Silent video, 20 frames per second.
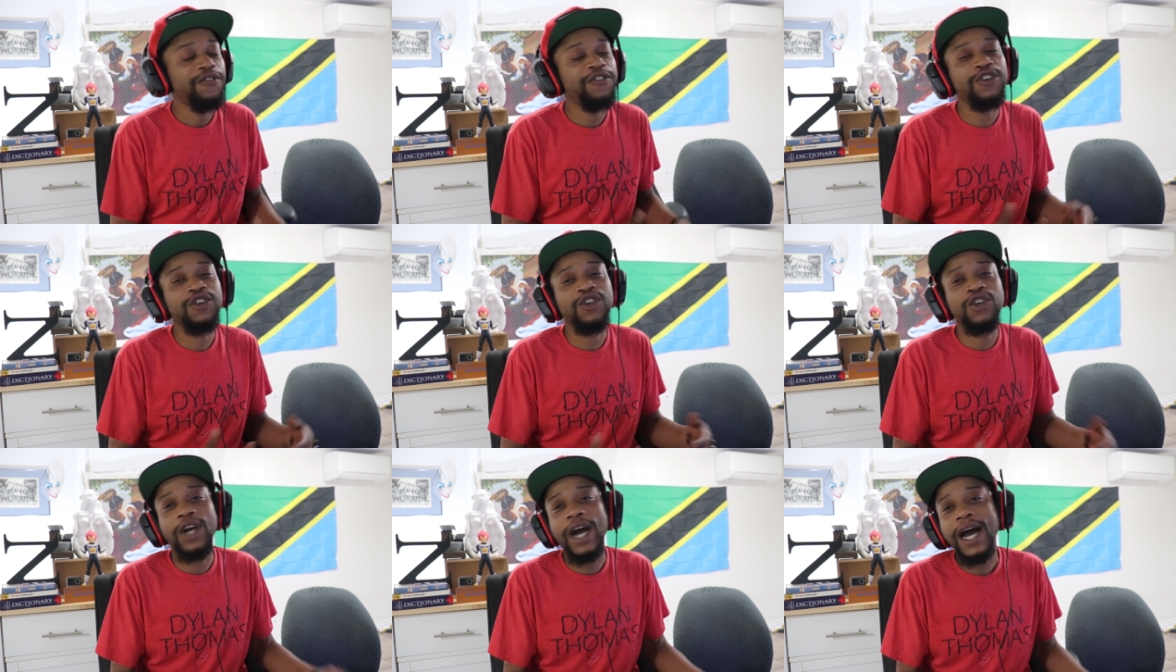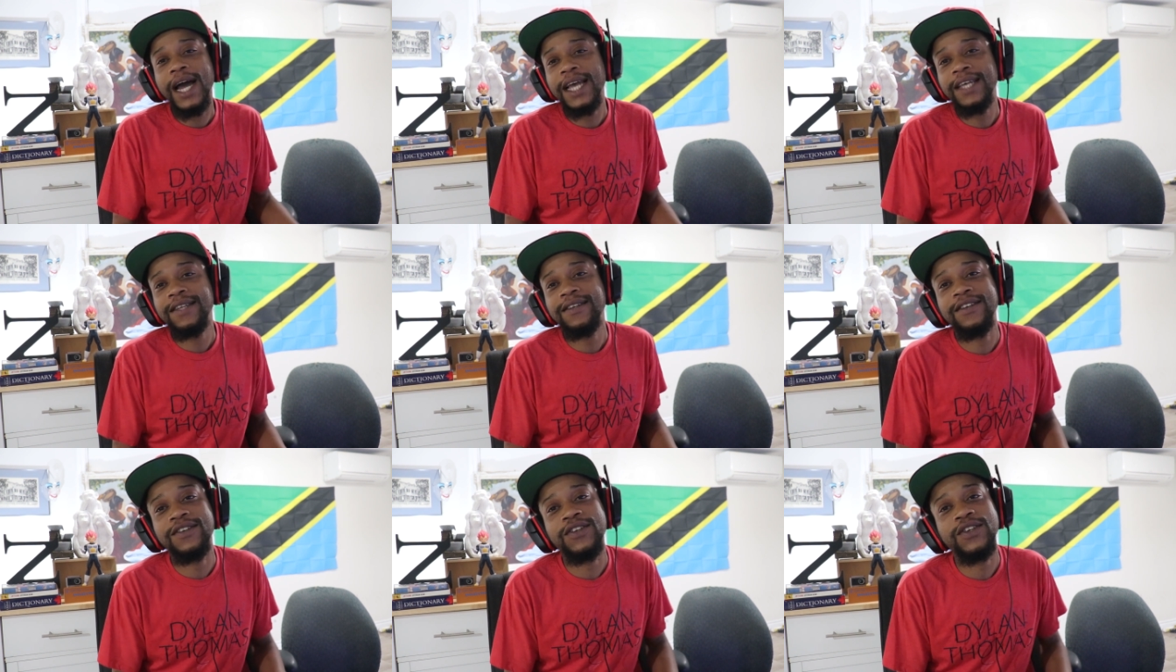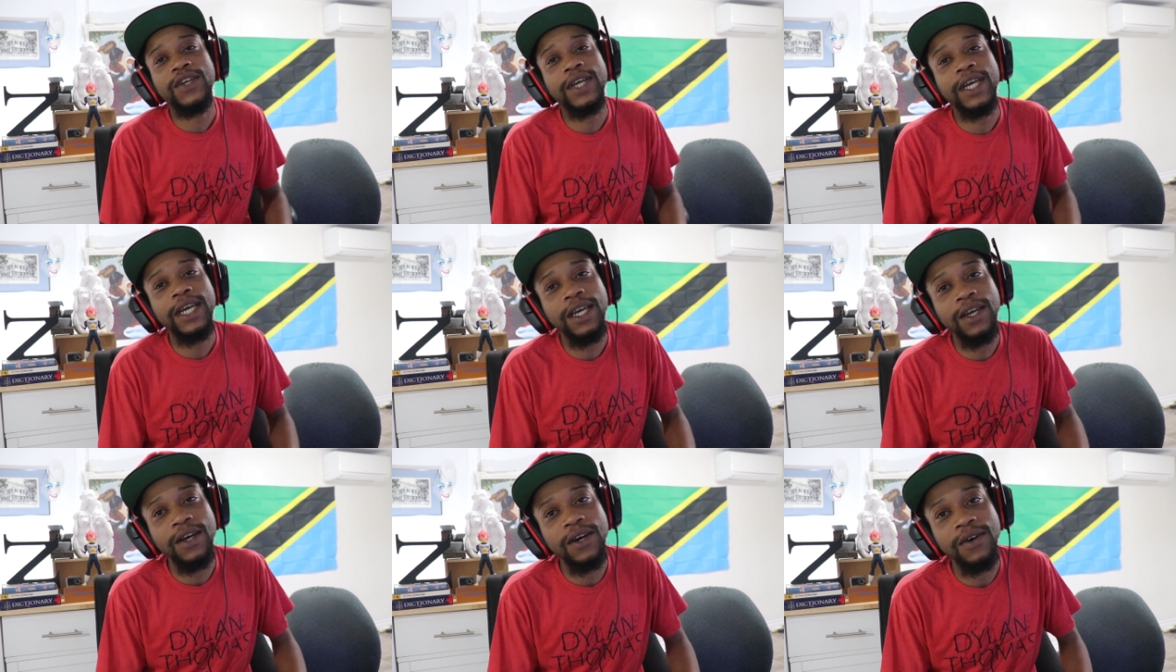If your guy says,
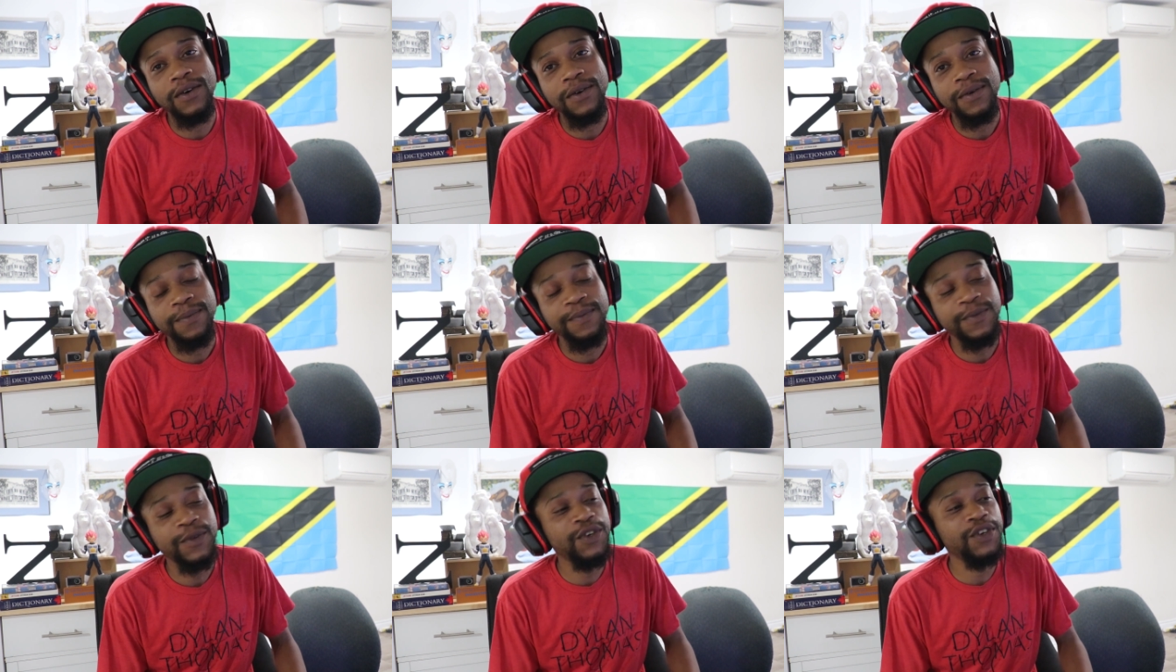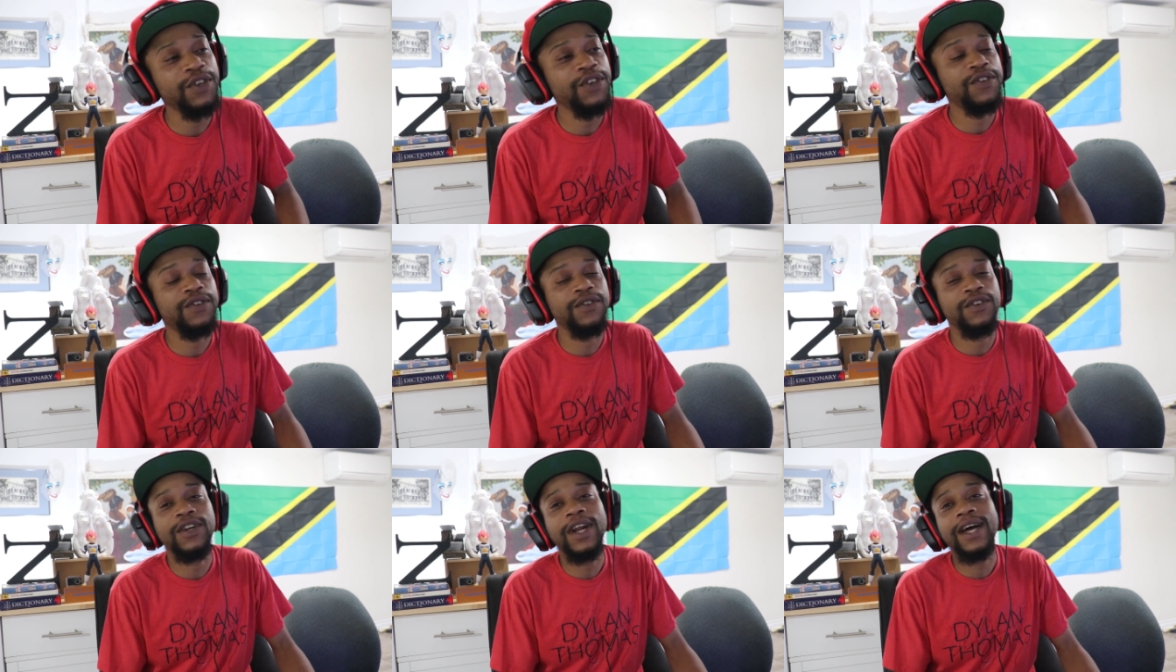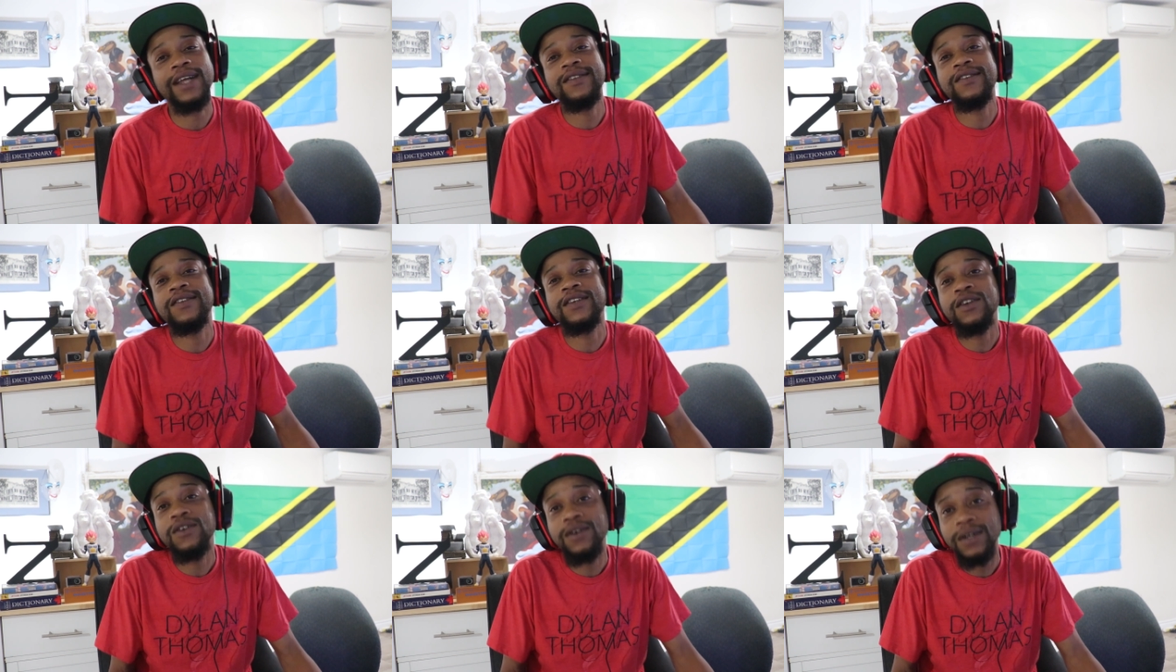hey, yo, you're
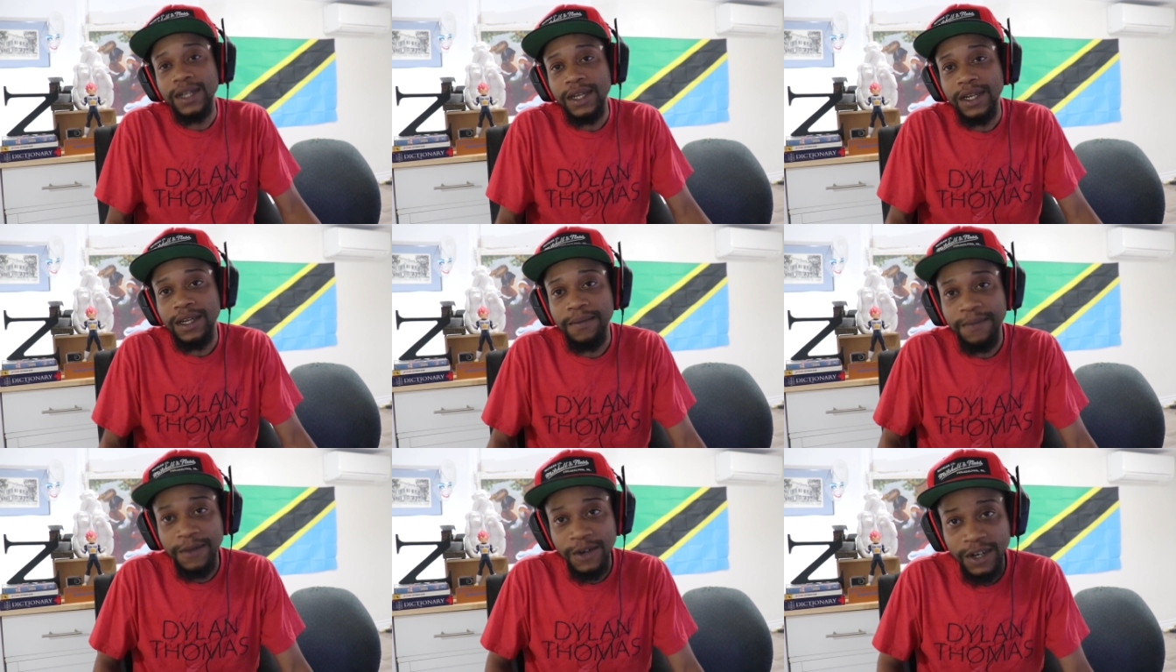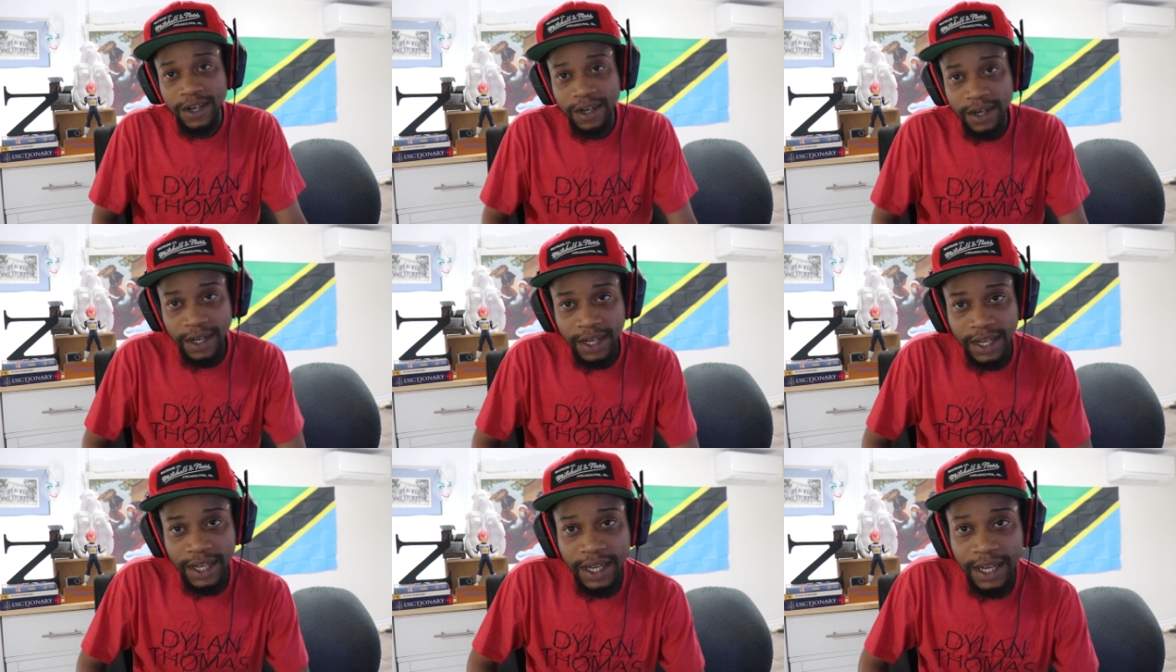not single anymore,